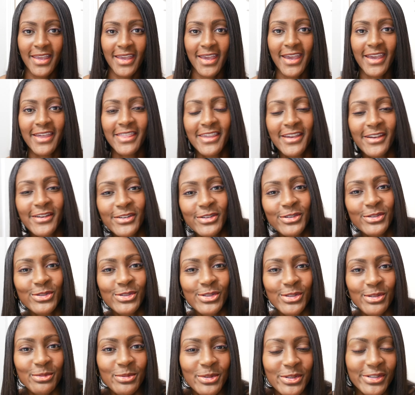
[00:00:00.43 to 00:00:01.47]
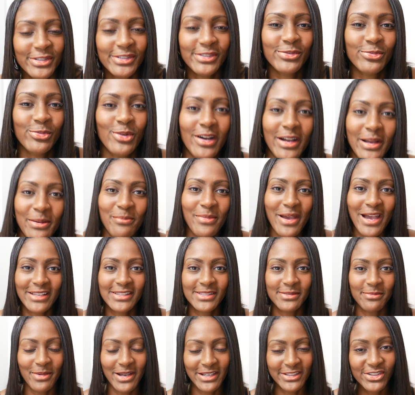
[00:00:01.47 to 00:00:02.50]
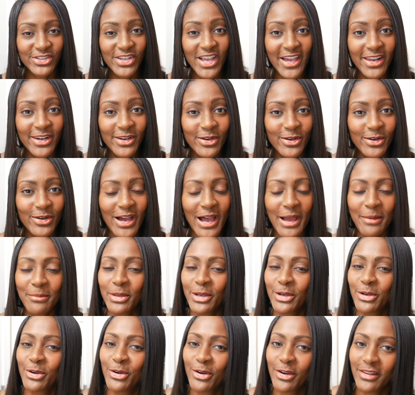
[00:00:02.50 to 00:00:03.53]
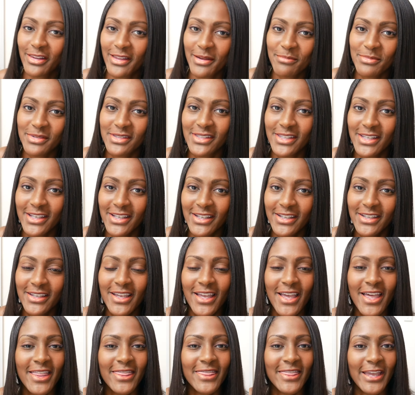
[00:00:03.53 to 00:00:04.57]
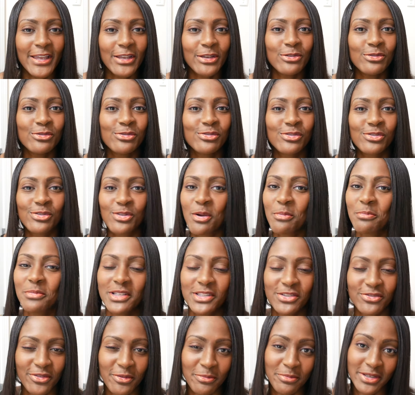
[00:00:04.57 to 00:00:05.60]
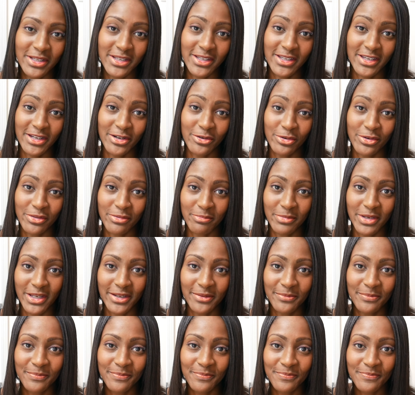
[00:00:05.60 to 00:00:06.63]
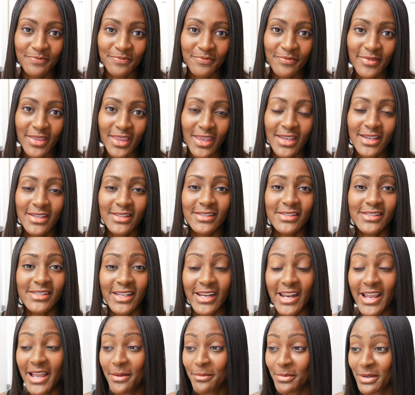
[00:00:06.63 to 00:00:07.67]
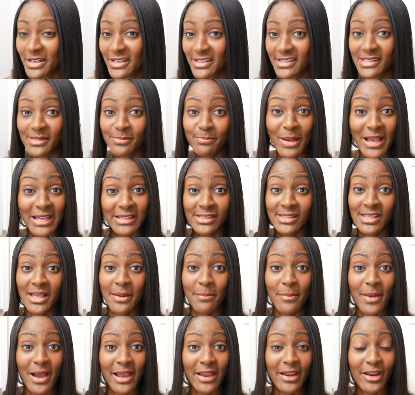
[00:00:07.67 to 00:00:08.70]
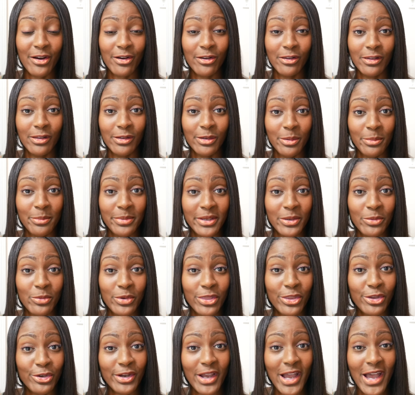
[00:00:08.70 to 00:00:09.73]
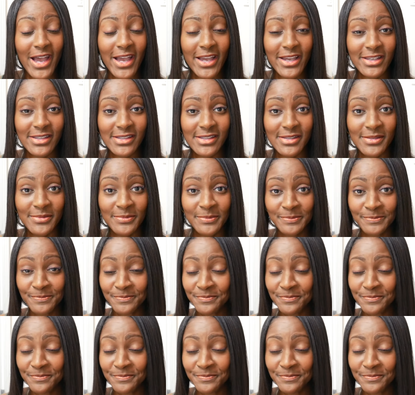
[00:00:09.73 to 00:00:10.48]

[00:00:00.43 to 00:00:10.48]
Hey there YouTubers, welcome back to my channel. I'm your girl MC. Thank you so much for being here with me. Today I'm going to spice up my hair a little bit with you guys.